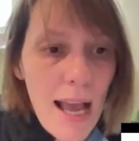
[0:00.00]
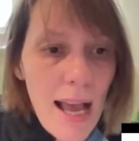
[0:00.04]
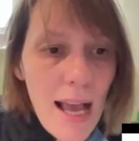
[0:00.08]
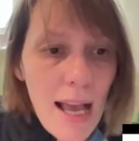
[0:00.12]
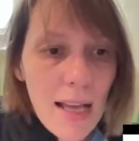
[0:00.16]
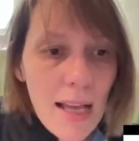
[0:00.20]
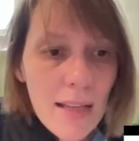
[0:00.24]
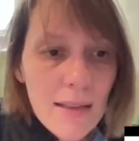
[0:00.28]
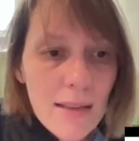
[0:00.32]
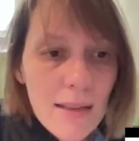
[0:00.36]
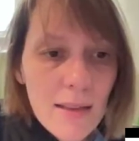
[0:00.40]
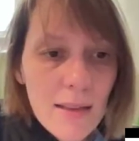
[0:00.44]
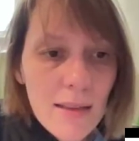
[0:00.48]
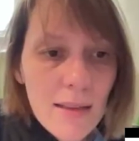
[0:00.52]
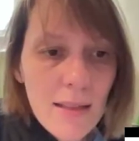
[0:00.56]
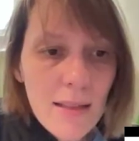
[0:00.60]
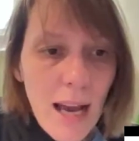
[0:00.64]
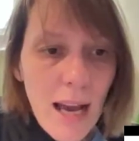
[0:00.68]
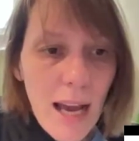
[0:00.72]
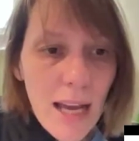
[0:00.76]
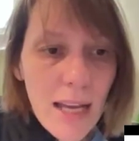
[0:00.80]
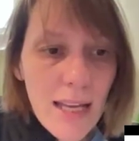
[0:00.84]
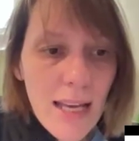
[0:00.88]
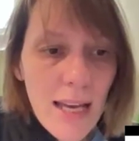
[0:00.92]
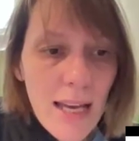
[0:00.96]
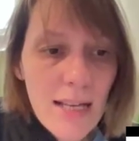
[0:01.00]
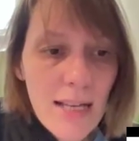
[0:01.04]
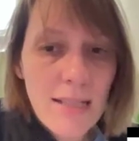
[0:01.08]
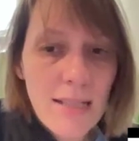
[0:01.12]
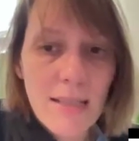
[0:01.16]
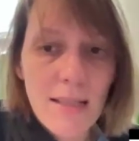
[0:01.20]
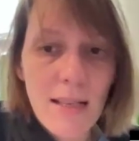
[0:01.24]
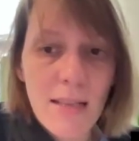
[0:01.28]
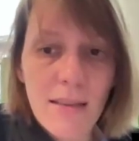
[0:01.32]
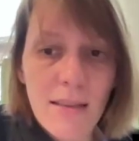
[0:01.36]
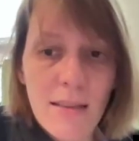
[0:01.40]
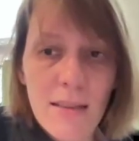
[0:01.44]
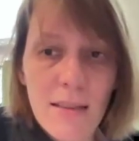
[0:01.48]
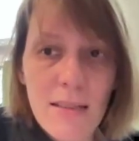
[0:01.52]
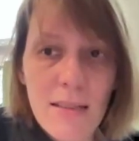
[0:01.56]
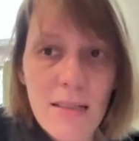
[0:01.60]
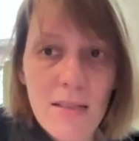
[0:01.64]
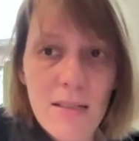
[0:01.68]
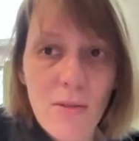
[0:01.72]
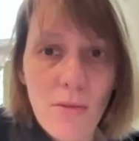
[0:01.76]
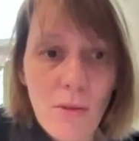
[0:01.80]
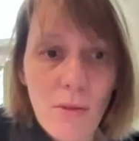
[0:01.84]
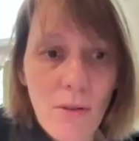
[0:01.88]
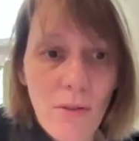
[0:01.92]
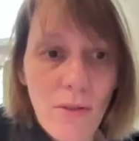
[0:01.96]
And I guess that is
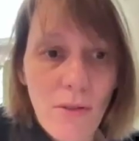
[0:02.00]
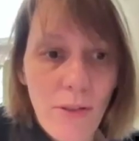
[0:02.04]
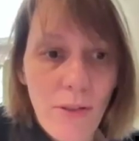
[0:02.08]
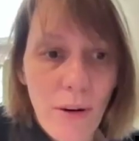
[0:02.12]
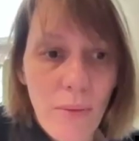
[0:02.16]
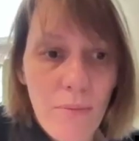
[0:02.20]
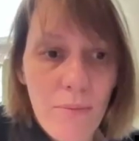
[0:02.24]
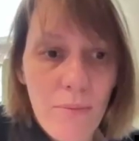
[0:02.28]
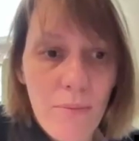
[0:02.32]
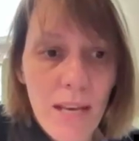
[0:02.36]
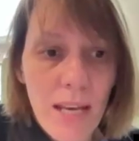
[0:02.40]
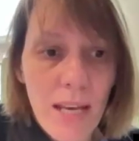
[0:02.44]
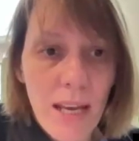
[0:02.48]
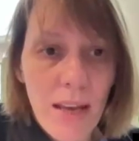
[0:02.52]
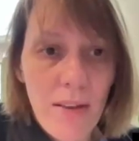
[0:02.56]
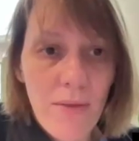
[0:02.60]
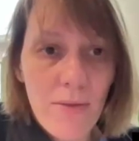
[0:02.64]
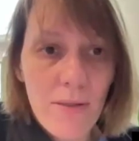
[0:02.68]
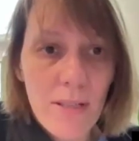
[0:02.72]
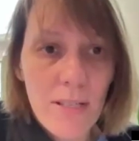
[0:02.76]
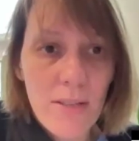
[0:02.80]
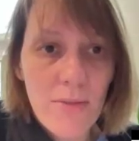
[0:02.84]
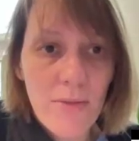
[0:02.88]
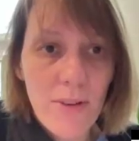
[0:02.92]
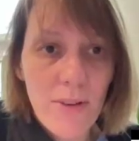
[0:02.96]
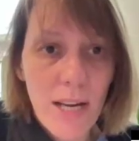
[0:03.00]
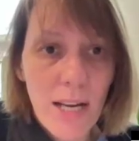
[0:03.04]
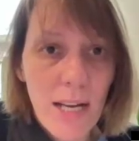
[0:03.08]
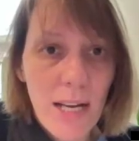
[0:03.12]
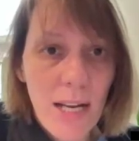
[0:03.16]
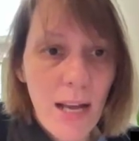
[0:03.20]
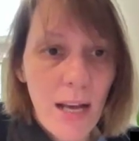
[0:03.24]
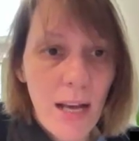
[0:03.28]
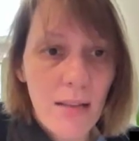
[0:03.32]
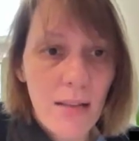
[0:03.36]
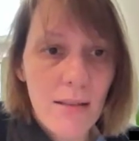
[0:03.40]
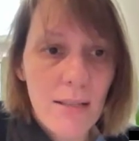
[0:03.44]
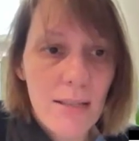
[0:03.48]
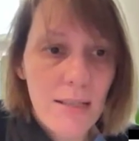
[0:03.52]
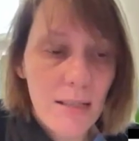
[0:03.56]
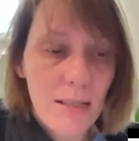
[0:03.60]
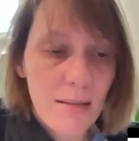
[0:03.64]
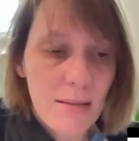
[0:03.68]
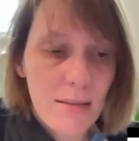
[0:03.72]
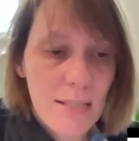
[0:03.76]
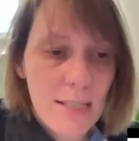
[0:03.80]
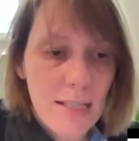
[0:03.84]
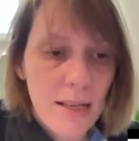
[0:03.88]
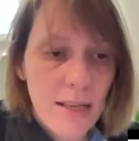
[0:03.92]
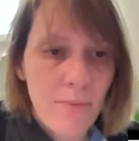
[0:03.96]
all from me. It was really like, these
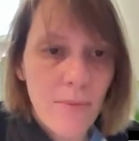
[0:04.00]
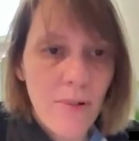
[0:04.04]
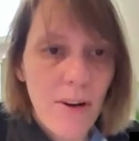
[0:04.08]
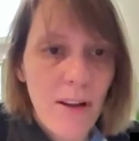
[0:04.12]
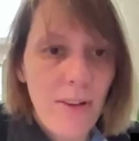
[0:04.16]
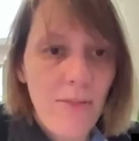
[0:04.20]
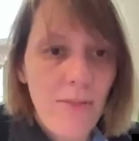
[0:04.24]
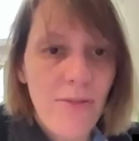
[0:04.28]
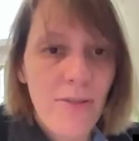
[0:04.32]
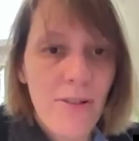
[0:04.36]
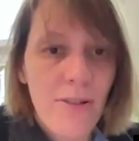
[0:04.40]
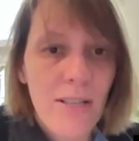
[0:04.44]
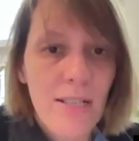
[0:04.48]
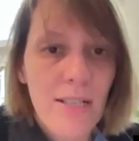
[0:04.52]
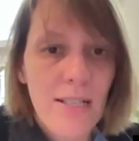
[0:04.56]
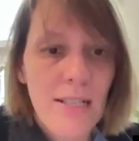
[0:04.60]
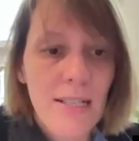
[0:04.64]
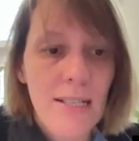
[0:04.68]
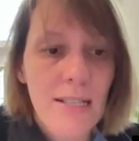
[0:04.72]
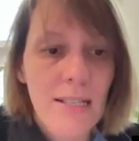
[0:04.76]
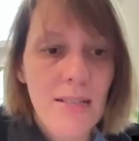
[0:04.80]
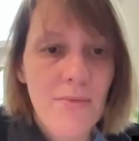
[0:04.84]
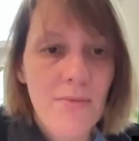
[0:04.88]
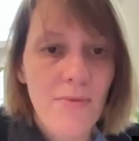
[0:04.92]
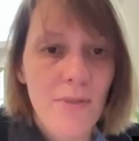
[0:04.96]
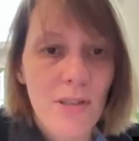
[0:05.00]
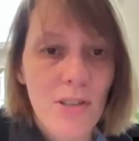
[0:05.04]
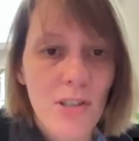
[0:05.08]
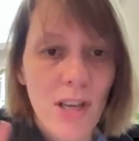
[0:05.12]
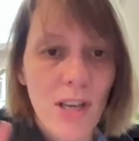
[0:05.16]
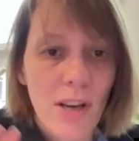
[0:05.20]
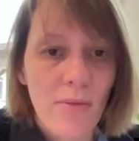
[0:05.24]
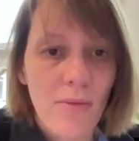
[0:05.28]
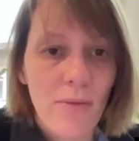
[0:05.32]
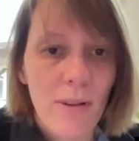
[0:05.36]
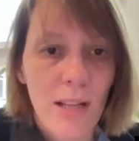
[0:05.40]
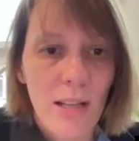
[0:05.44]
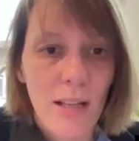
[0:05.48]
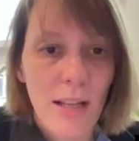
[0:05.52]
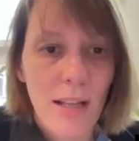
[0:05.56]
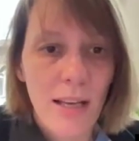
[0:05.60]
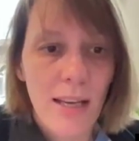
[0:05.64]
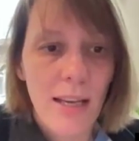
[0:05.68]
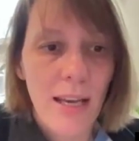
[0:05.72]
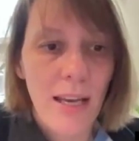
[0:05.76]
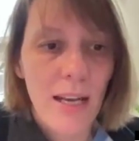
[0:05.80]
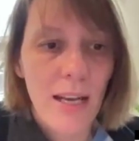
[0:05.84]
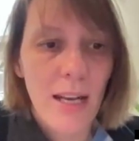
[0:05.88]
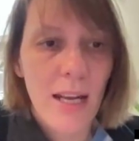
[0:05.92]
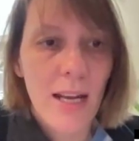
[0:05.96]
are some references, which I will
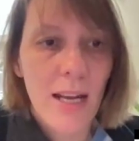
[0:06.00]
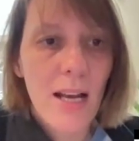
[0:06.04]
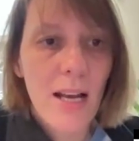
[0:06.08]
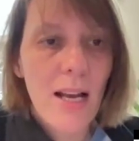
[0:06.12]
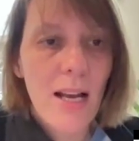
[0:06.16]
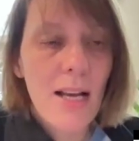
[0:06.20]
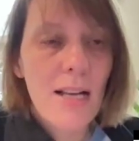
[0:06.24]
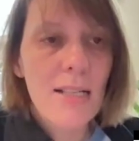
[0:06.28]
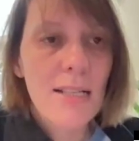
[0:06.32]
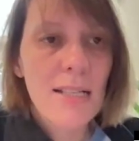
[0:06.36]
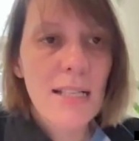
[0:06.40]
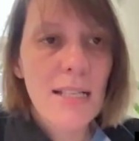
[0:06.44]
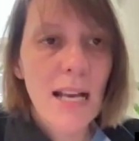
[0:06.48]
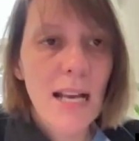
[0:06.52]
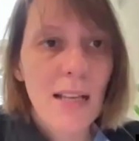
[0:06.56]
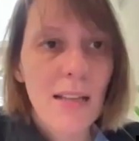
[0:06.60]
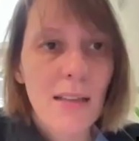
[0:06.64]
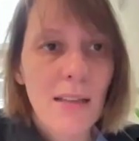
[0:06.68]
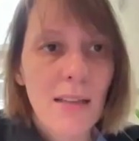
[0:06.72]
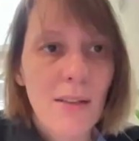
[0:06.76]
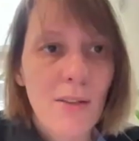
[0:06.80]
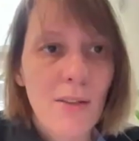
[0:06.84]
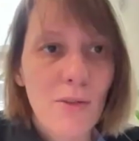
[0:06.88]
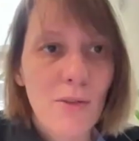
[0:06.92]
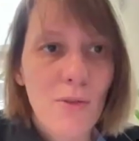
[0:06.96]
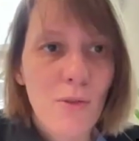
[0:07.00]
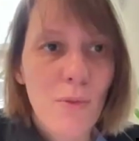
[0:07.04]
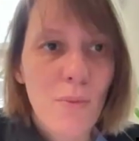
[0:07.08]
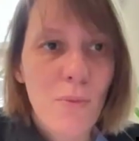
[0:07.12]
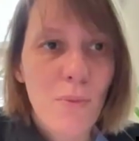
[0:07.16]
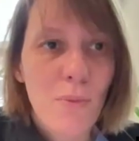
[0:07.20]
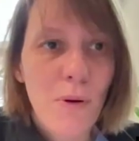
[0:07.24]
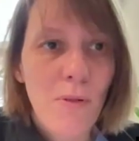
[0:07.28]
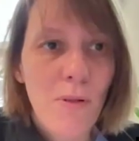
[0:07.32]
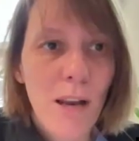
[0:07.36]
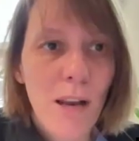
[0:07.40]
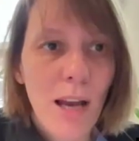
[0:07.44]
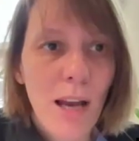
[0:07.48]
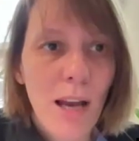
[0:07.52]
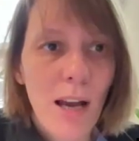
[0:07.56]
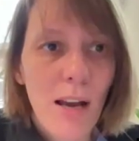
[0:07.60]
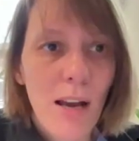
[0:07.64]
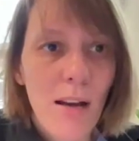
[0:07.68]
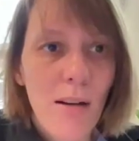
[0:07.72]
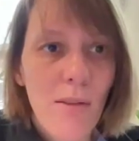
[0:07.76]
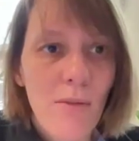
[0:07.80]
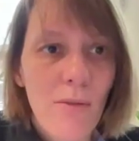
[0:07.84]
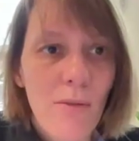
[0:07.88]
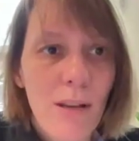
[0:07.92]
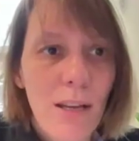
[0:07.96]
again send to
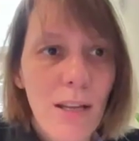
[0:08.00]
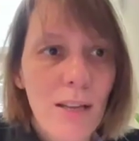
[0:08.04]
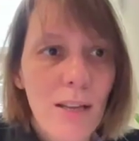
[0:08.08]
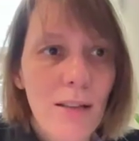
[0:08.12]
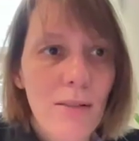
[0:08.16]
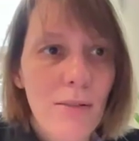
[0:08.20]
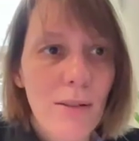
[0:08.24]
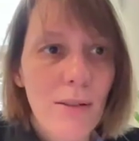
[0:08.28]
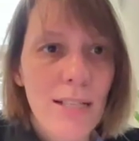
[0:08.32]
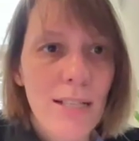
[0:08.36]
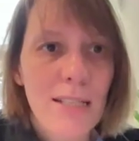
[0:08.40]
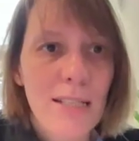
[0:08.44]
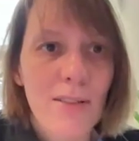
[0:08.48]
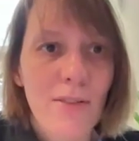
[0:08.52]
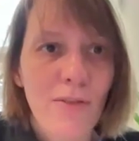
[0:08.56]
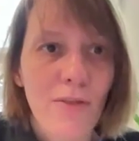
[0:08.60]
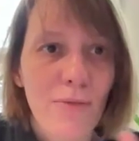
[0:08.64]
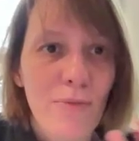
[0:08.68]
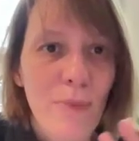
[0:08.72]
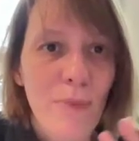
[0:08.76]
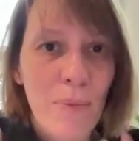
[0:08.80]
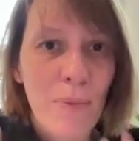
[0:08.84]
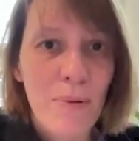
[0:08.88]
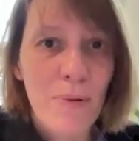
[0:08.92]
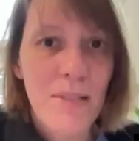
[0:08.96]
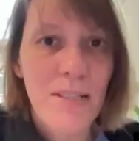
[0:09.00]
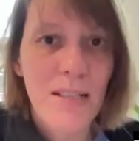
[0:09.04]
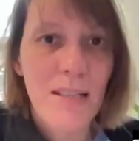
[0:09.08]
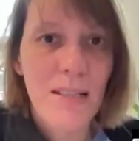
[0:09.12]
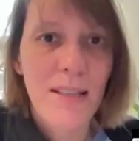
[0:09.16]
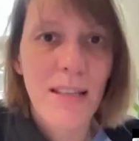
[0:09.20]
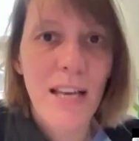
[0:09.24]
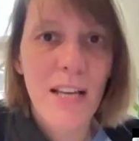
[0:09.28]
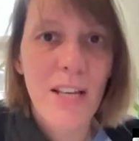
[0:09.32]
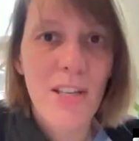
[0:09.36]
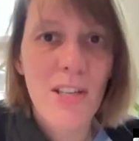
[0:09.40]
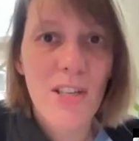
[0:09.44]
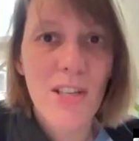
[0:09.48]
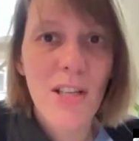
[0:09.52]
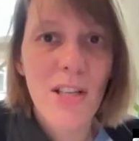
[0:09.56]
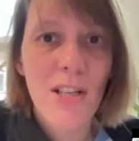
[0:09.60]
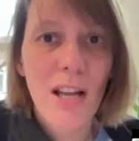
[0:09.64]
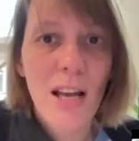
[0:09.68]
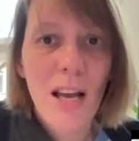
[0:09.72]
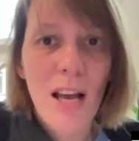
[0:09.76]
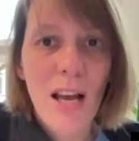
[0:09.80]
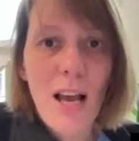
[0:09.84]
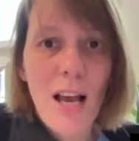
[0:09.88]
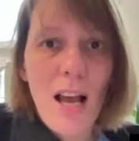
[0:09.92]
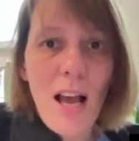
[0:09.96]
Paula with the rest of my
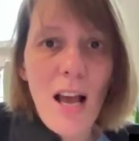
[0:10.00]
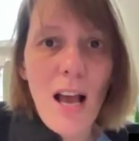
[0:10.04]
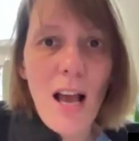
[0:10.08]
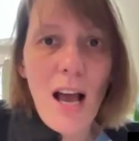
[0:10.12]
presentation.